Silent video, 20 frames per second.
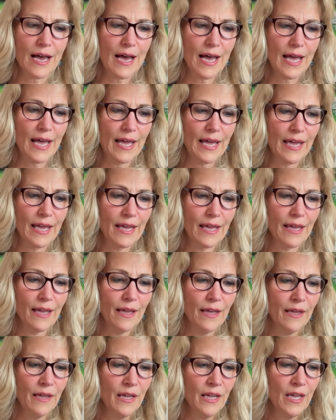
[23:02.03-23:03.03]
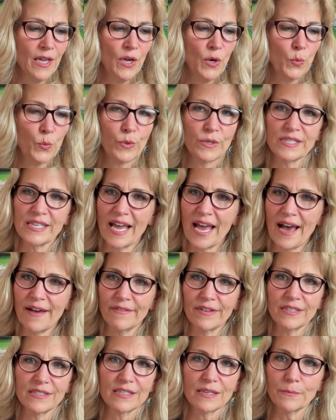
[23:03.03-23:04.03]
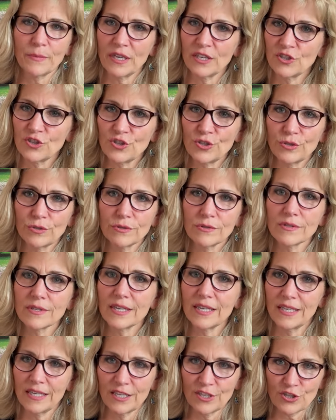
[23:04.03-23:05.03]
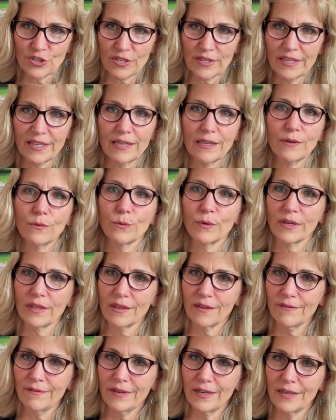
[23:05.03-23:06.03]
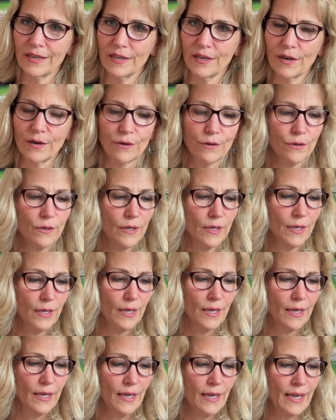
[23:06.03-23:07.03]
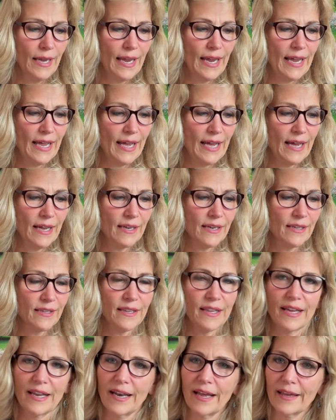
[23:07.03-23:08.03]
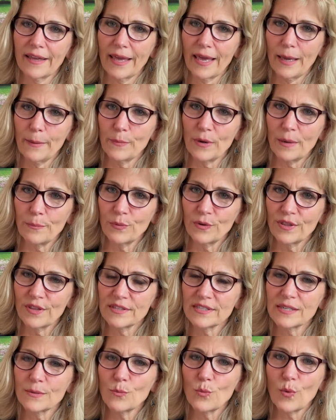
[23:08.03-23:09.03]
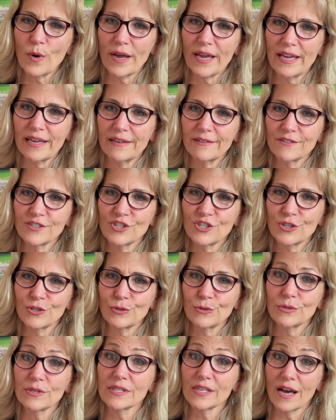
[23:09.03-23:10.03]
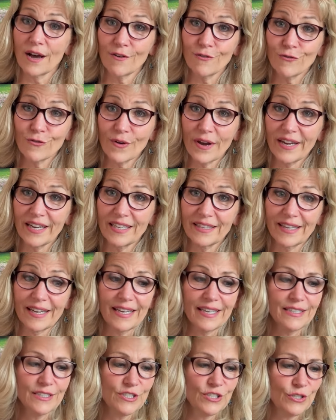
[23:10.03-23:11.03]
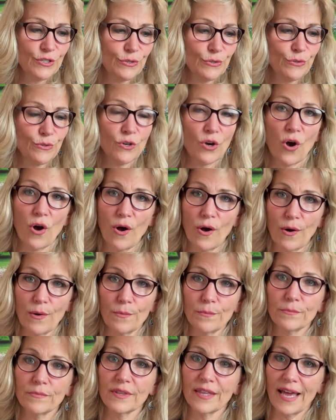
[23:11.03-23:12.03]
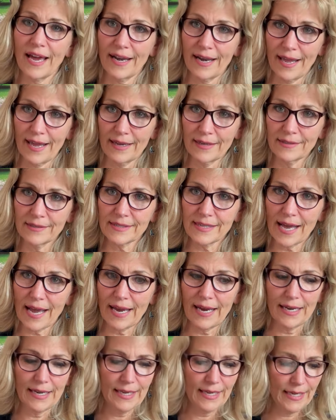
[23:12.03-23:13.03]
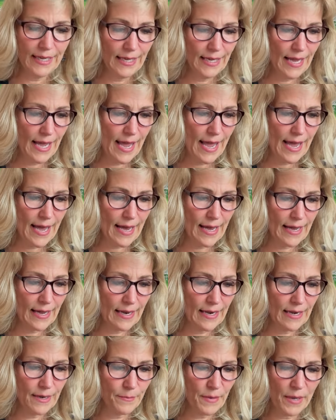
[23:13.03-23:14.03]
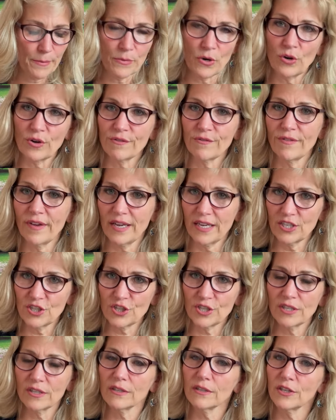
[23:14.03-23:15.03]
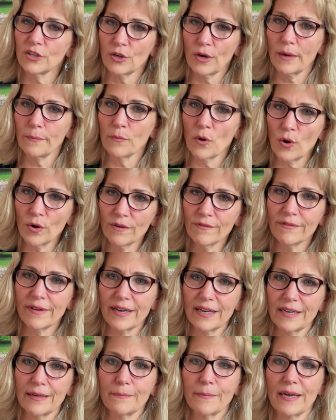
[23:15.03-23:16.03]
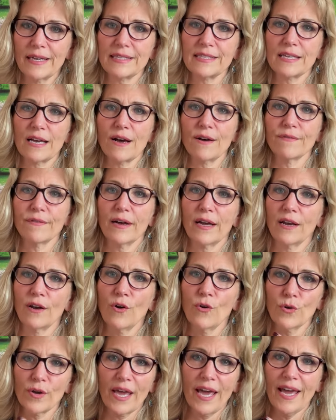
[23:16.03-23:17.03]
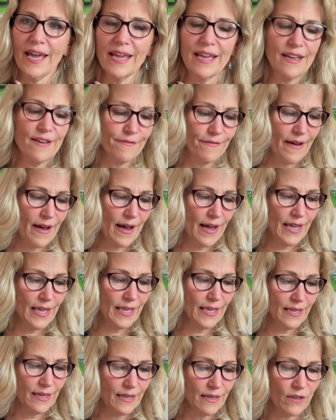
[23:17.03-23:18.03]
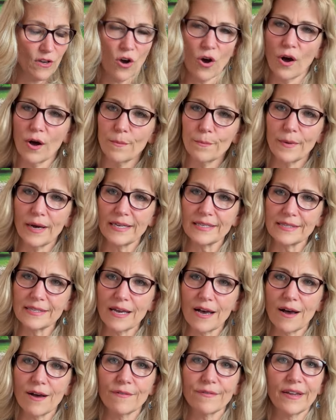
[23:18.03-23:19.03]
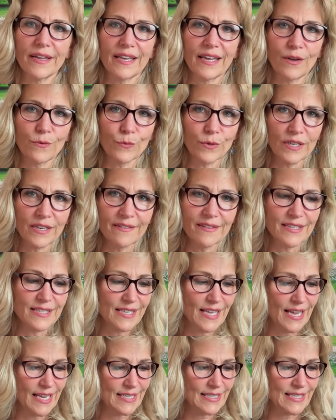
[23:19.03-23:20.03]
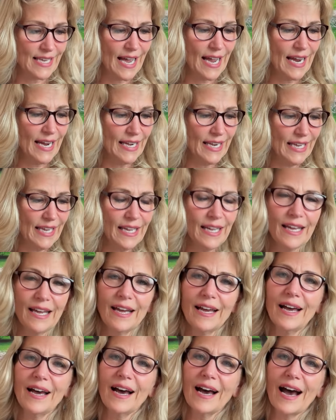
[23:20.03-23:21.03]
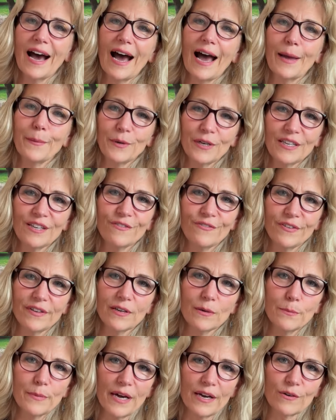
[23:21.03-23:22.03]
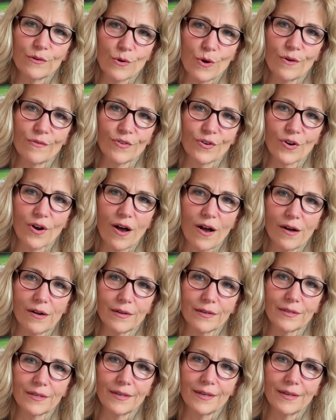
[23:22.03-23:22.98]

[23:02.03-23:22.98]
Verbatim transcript: I was having some issues initially with the video. And then I came up with some ways to self-regulate, to calm that anxiety and my motivation. You know, I motivated myself on, okay, if I can calm myself and get rid of this anxiety, I'm going to feel better overall.